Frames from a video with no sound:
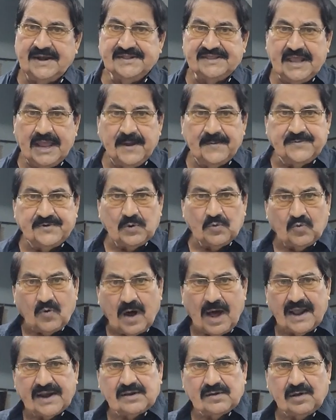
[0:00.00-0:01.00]
And they have to
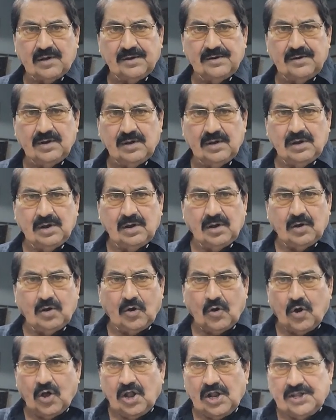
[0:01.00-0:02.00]
work on
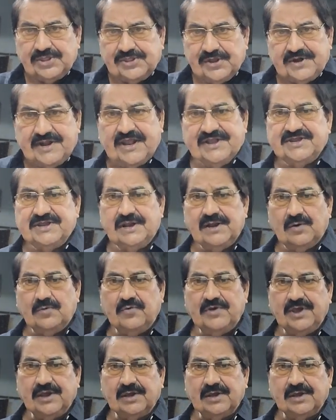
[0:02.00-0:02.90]
all the days in a